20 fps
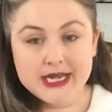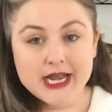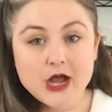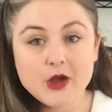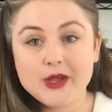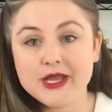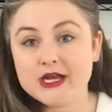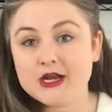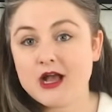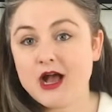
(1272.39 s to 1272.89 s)

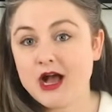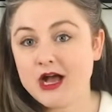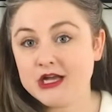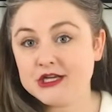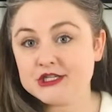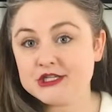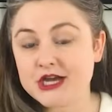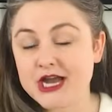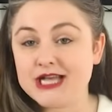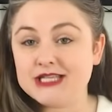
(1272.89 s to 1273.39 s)
Now in
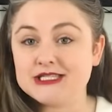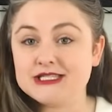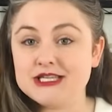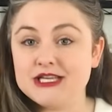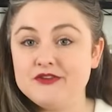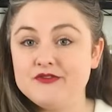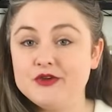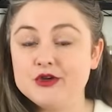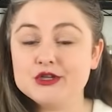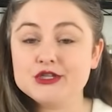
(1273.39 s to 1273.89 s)

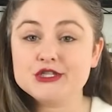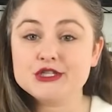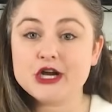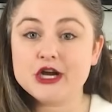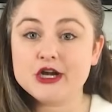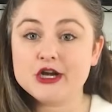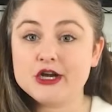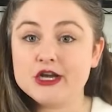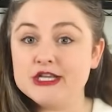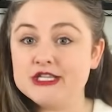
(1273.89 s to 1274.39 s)
contrast, if your
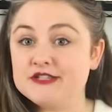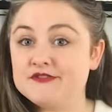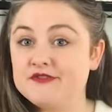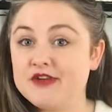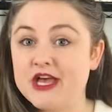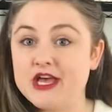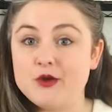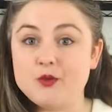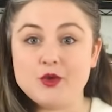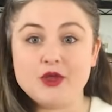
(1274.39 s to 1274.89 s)
starter is
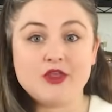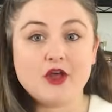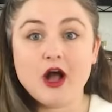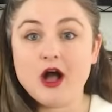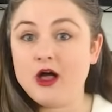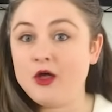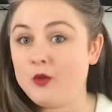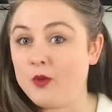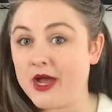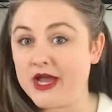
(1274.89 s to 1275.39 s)
fed with
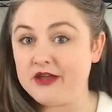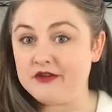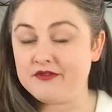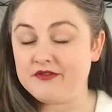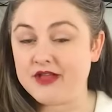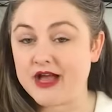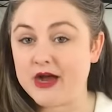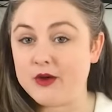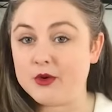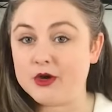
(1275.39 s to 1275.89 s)
all
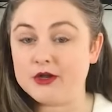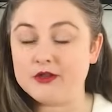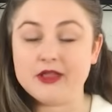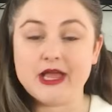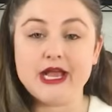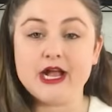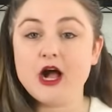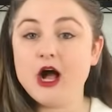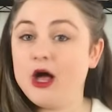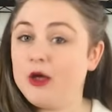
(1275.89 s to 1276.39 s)
white flour
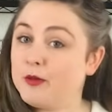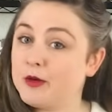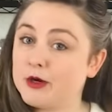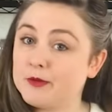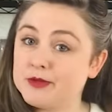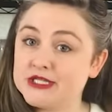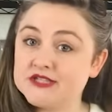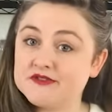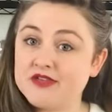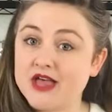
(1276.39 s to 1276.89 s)
like
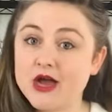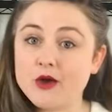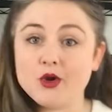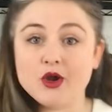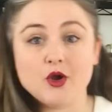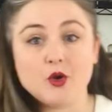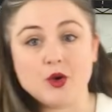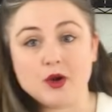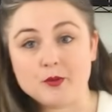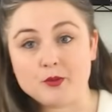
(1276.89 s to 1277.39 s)
all-purpose
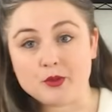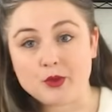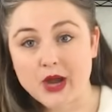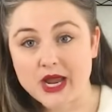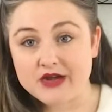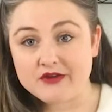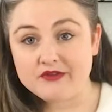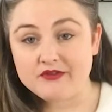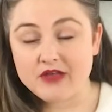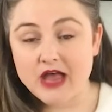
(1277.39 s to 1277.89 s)
flour or
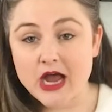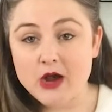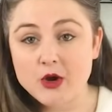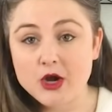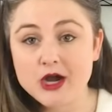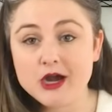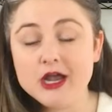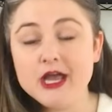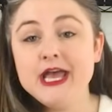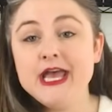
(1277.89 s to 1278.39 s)
bread
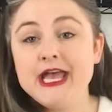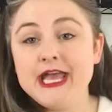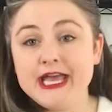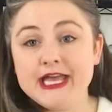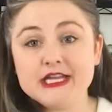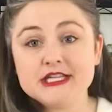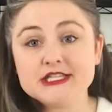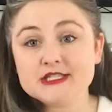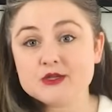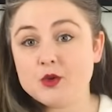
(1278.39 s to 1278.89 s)
flour,
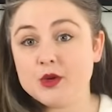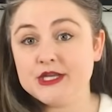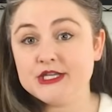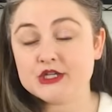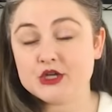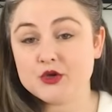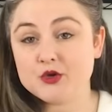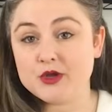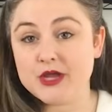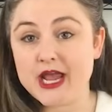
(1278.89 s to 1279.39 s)
it is
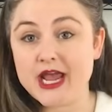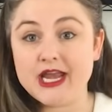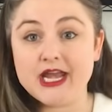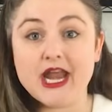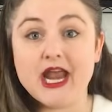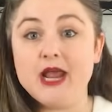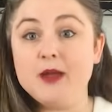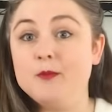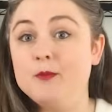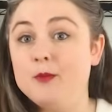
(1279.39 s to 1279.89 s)
going to
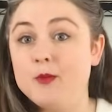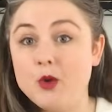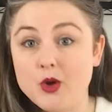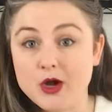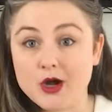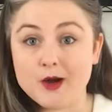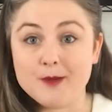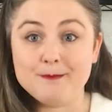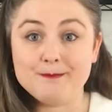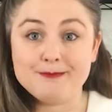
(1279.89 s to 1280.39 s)
create a
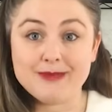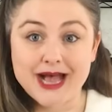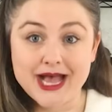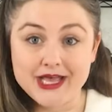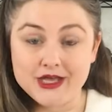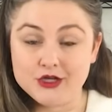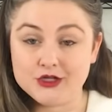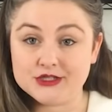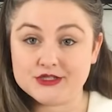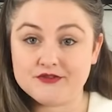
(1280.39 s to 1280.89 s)
more
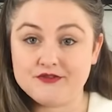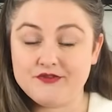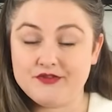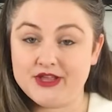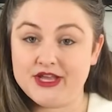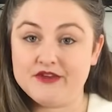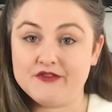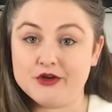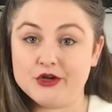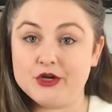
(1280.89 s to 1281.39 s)
mild
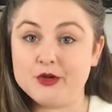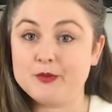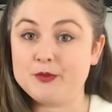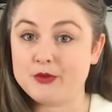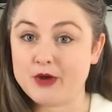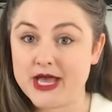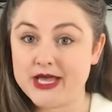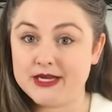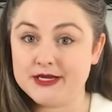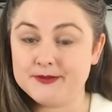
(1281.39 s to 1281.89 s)
flavored
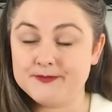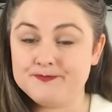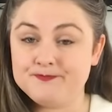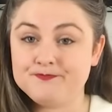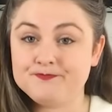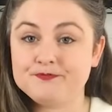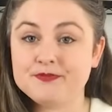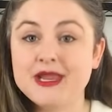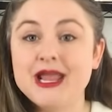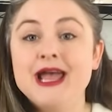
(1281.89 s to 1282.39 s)
bread.
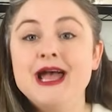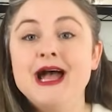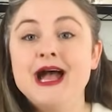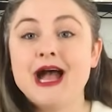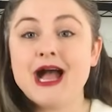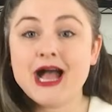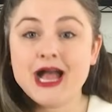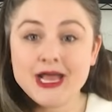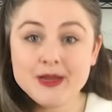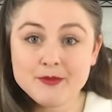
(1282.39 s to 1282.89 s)

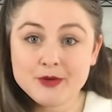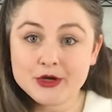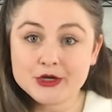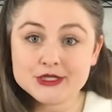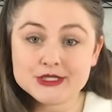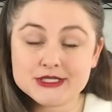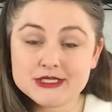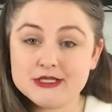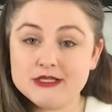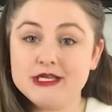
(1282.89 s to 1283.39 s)
I
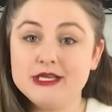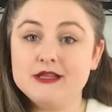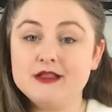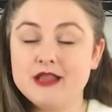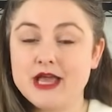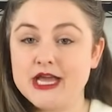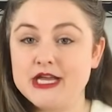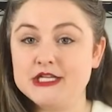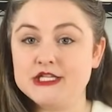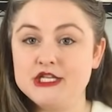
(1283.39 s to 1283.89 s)
personally
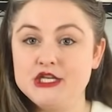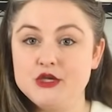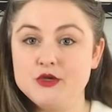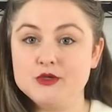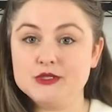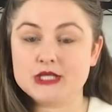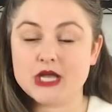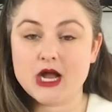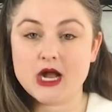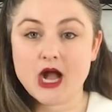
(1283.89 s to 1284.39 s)
like to
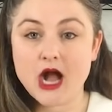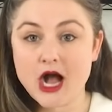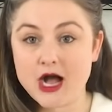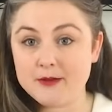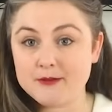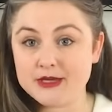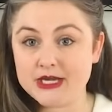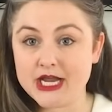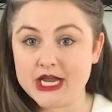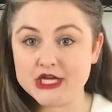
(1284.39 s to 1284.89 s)
use a
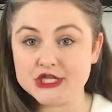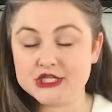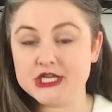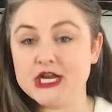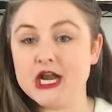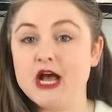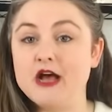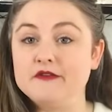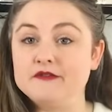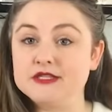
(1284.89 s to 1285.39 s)

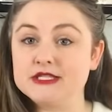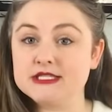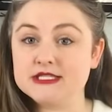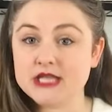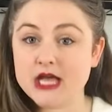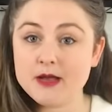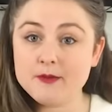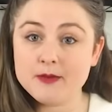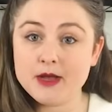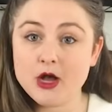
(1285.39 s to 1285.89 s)
combination of
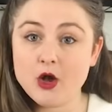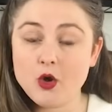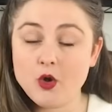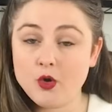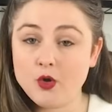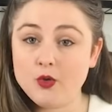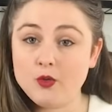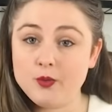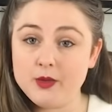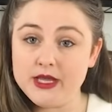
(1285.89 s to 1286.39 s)
some
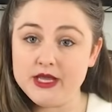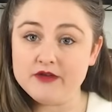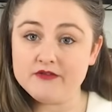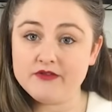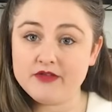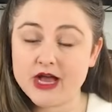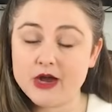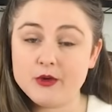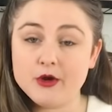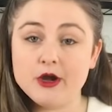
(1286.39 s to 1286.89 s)
whole
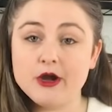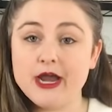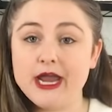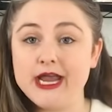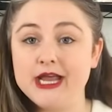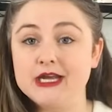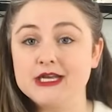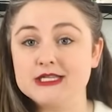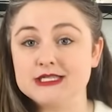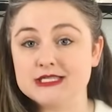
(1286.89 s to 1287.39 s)
wheat flour
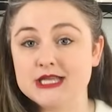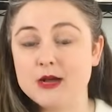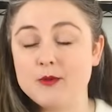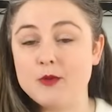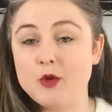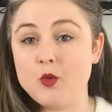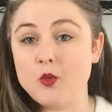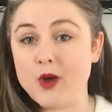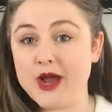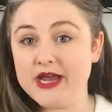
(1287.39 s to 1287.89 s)
and
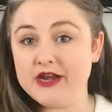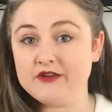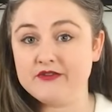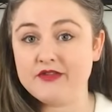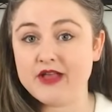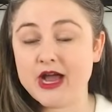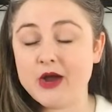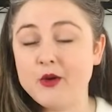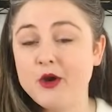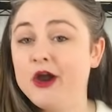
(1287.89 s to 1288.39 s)
some white
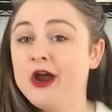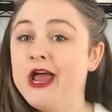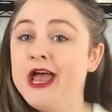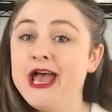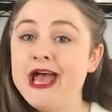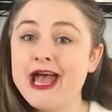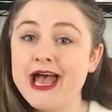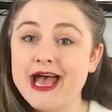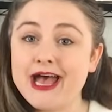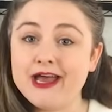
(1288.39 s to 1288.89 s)
flour
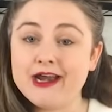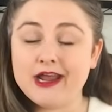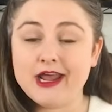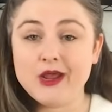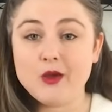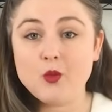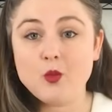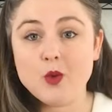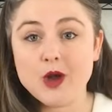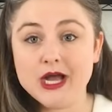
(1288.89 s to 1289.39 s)
at
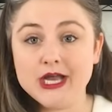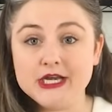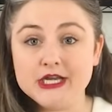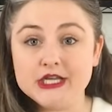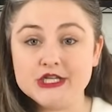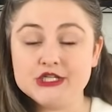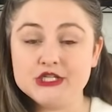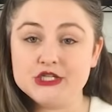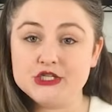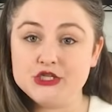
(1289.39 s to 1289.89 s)
a
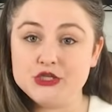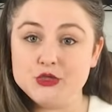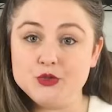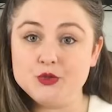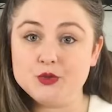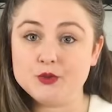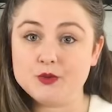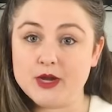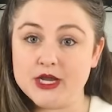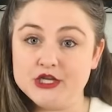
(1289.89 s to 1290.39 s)

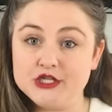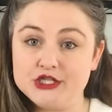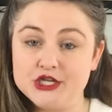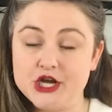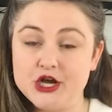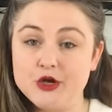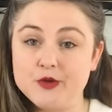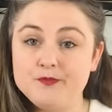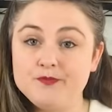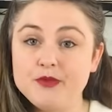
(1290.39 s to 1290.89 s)
1-to-2
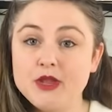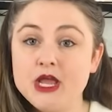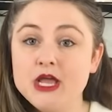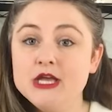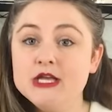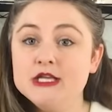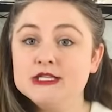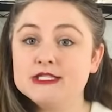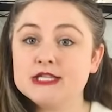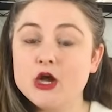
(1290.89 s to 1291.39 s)
ratio.
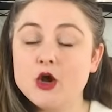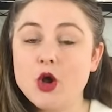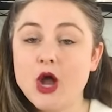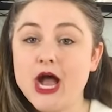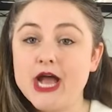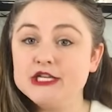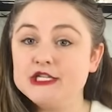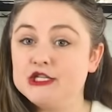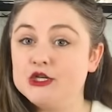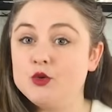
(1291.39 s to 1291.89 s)
So
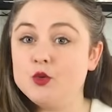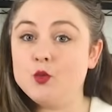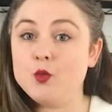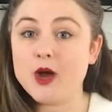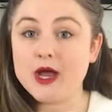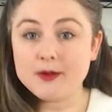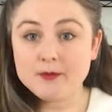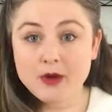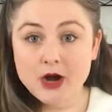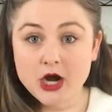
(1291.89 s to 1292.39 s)
I do
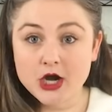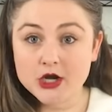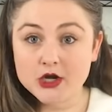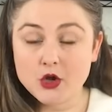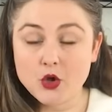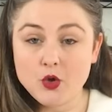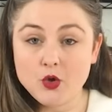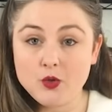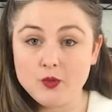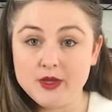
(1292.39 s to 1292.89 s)
1
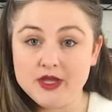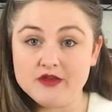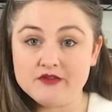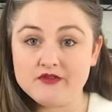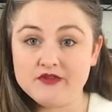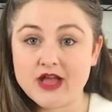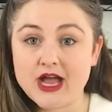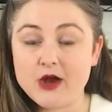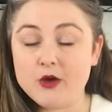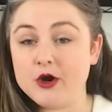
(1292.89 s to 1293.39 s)
part whole
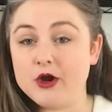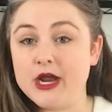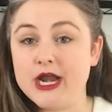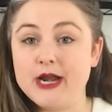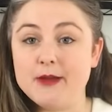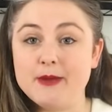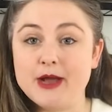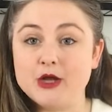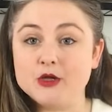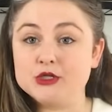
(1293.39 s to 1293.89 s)
wheat flour
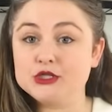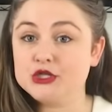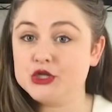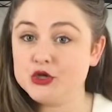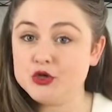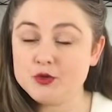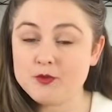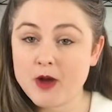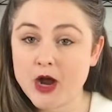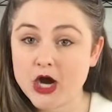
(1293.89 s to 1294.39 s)
and about
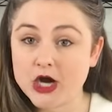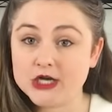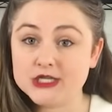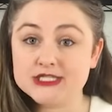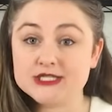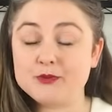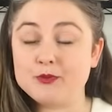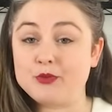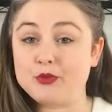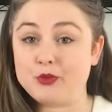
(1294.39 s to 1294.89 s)
2
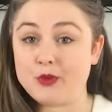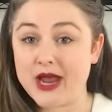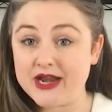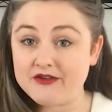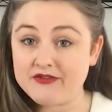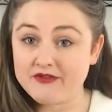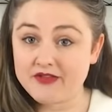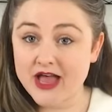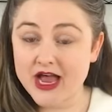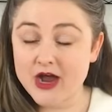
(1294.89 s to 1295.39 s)
parts
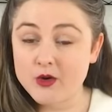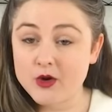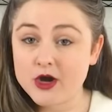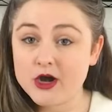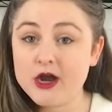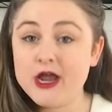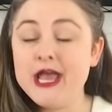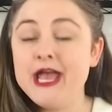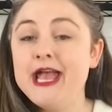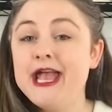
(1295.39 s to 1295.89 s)
bread
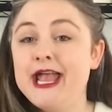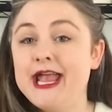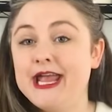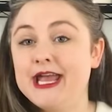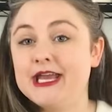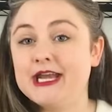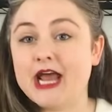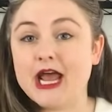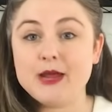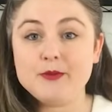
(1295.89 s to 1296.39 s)
flour,
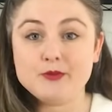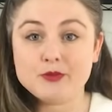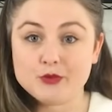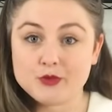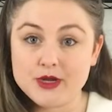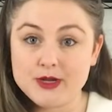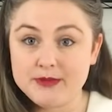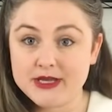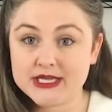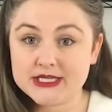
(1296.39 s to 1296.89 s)
and I
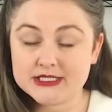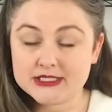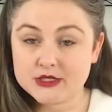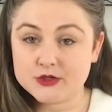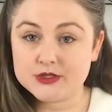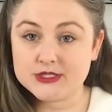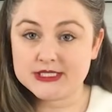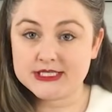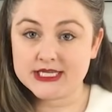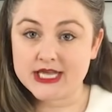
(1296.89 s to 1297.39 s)
pre-mix
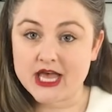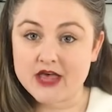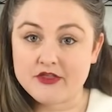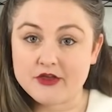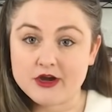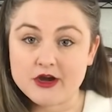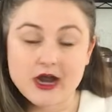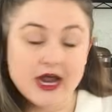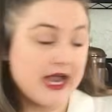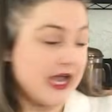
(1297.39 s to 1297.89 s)
those together.